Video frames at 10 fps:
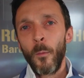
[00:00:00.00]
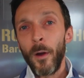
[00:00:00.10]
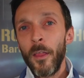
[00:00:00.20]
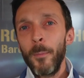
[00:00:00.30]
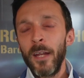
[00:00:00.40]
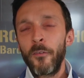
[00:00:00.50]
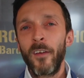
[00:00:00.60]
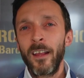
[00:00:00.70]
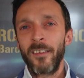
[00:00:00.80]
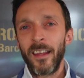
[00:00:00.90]
One of the main
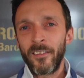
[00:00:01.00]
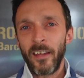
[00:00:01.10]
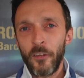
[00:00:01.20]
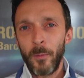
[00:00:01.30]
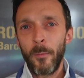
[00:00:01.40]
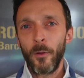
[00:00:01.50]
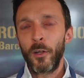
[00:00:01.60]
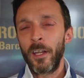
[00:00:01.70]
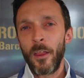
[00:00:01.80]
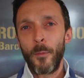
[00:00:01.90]
things that excites me about
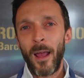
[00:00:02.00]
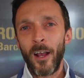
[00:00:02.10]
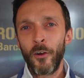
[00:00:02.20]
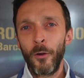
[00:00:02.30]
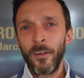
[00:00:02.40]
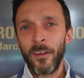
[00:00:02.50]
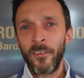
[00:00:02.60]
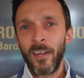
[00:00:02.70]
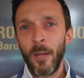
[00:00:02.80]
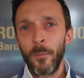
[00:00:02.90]
looking at the background of this
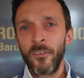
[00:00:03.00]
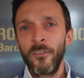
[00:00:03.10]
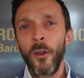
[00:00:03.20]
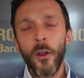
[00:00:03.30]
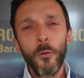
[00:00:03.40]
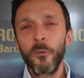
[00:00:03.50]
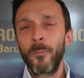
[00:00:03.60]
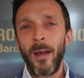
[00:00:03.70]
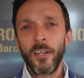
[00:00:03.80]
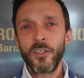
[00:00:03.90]
game is none of those
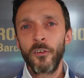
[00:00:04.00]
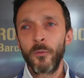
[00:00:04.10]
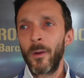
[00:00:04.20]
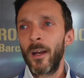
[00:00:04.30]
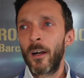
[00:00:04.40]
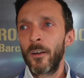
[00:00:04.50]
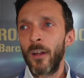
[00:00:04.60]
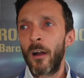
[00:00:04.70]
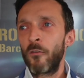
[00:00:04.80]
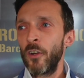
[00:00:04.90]
matches were
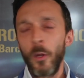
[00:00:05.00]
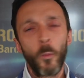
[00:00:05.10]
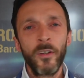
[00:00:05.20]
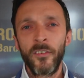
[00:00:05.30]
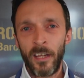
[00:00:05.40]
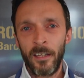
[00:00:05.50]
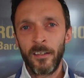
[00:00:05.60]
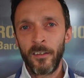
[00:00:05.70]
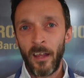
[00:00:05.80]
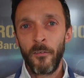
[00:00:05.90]
a really
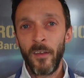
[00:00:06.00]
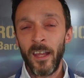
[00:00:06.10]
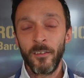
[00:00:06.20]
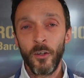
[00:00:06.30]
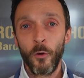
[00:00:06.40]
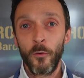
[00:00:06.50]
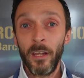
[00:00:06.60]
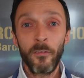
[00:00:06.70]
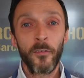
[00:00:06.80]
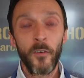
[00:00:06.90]
one-sided event,
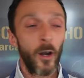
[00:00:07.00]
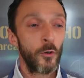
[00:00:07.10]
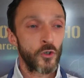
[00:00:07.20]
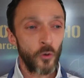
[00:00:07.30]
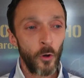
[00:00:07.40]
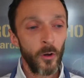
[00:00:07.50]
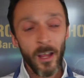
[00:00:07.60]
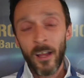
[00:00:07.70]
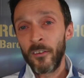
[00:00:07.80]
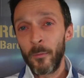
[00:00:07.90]
even for how strong
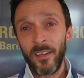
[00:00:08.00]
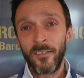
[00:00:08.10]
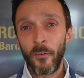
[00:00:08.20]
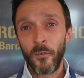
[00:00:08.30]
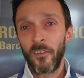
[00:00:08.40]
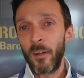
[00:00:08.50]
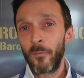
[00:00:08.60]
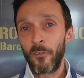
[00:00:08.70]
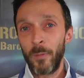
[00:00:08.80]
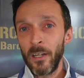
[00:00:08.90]
some of these different teams
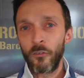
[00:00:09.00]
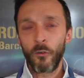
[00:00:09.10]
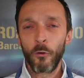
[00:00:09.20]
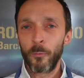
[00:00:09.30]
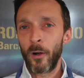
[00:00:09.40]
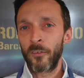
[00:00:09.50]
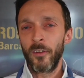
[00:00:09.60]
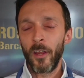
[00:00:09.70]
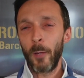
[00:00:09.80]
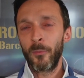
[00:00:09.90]
have been, Salzburgs and
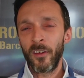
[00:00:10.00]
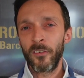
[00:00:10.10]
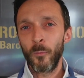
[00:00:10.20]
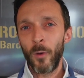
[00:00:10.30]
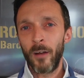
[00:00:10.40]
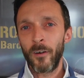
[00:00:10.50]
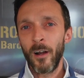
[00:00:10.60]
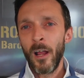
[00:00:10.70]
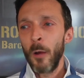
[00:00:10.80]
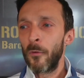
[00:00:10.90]
the Leipzigs and whatever.
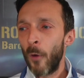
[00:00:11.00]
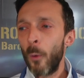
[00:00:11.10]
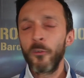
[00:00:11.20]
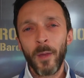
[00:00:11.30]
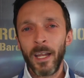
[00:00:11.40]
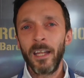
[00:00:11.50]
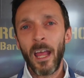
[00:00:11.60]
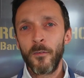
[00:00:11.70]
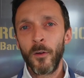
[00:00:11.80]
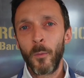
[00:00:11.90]
We've always been in
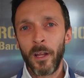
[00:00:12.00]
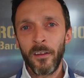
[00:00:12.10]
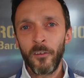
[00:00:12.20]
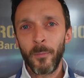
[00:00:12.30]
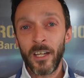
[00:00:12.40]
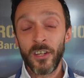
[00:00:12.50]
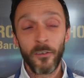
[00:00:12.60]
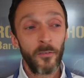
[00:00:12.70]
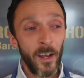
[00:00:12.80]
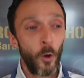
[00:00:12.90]
every one of these matches.
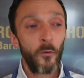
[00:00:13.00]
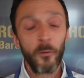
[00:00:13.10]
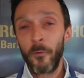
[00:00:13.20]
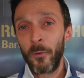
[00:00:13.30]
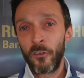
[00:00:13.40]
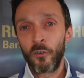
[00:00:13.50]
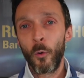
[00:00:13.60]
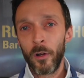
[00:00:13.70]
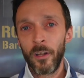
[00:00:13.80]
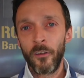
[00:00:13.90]
Very often we've been
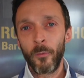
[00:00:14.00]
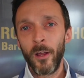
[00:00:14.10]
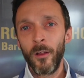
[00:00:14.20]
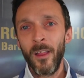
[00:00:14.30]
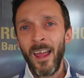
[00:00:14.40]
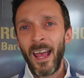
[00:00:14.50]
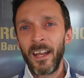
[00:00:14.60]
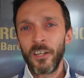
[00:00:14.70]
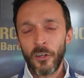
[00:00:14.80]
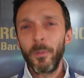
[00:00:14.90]
scoring as well, and
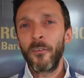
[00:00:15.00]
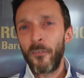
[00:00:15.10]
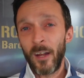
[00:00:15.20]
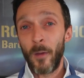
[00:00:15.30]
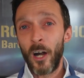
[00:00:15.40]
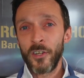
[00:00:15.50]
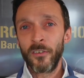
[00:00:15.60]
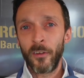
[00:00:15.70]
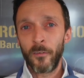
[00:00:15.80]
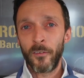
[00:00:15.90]
it's just been fine
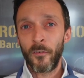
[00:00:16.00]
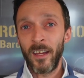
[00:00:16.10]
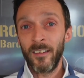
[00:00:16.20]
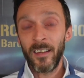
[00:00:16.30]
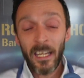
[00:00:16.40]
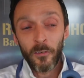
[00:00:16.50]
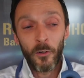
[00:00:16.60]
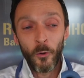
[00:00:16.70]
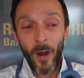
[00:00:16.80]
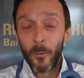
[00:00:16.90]
margins that have defined it, even
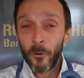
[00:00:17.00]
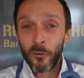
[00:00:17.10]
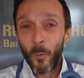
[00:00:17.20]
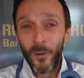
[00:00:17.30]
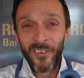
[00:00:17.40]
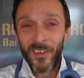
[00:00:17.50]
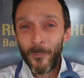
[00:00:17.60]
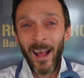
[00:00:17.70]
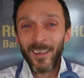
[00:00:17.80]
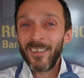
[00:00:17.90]
though our squads in the
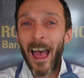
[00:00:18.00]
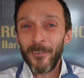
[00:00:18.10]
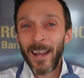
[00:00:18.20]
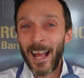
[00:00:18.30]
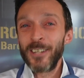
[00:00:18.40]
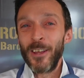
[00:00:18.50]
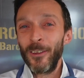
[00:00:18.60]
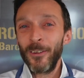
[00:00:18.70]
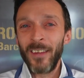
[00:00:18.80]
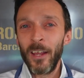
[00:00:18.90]
past haven't actually
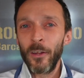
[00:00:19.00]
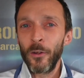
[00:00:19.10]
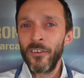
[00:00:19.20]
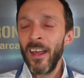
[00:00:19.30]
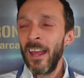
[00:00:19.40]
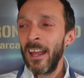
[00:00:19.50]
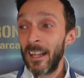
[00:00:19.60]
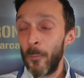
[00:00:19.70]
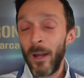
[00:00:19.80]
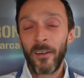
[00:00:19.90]
looked that good
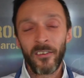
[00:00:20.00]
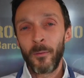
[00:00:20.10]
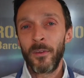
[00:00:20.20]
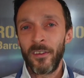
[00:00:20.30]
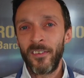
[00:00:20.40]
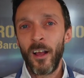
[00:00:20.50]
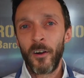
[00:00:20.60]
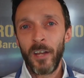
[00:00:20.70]
compared to some of the stellar